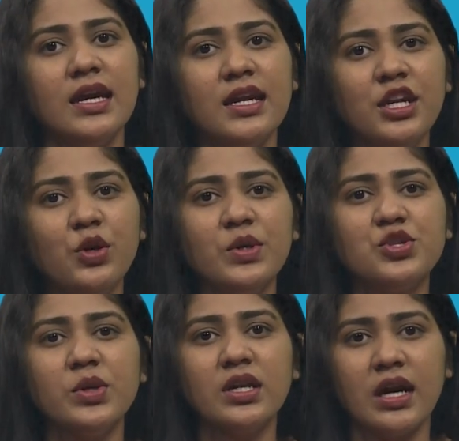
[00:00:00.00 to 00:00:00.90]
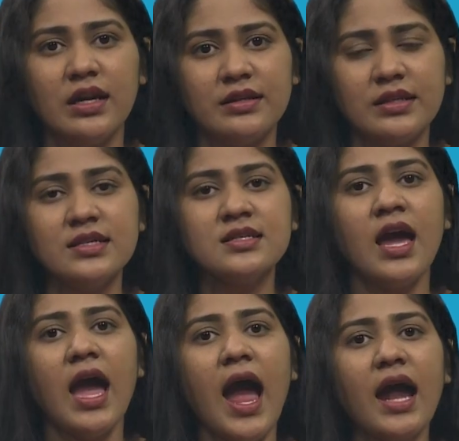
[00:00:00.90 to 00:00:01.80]
individual countries
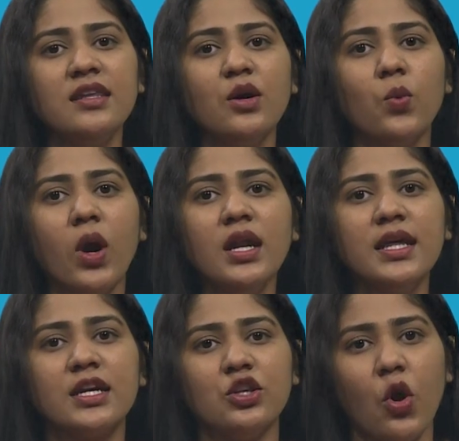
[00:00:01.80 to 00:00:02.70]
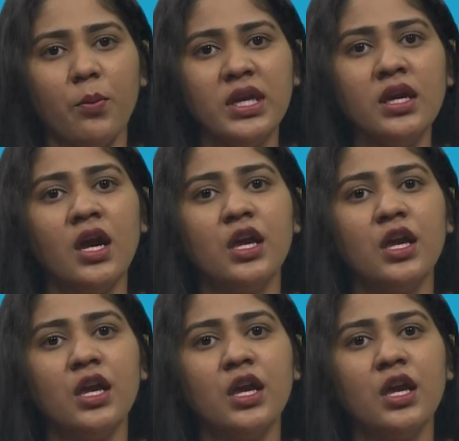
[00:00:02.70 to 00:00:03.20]
and the world economy